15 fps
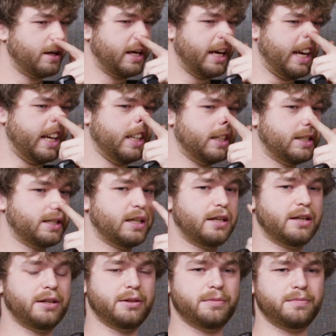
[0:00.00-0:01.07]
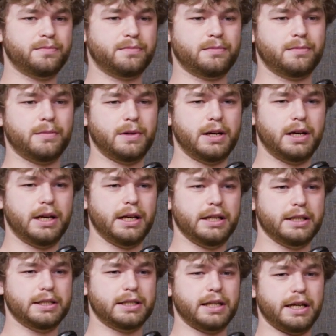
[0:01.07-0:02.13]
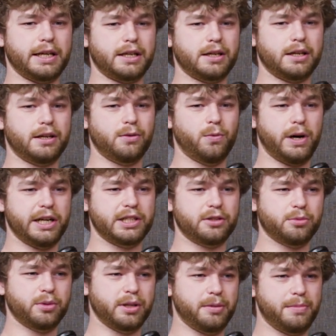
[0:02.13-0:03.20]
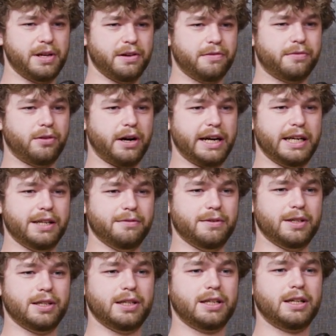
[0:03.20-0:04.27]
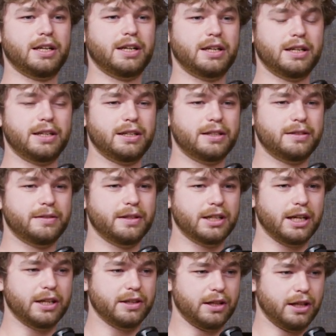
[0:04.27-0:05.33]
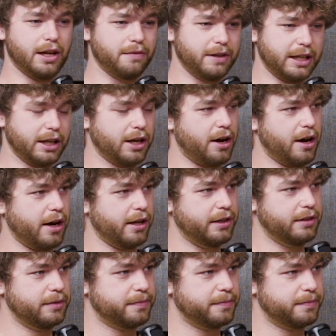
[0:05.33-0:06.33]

And it's like, why should we be afraid of a loving God?